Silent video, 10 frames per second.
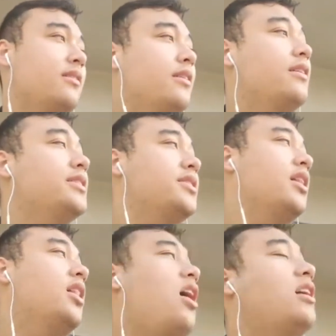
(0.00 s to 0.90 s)
There's a
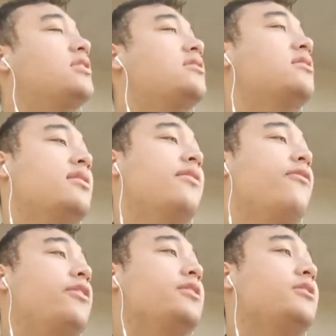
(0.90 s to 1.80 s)
lot
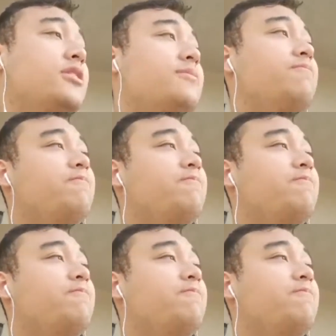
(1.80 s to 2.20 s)
of shit.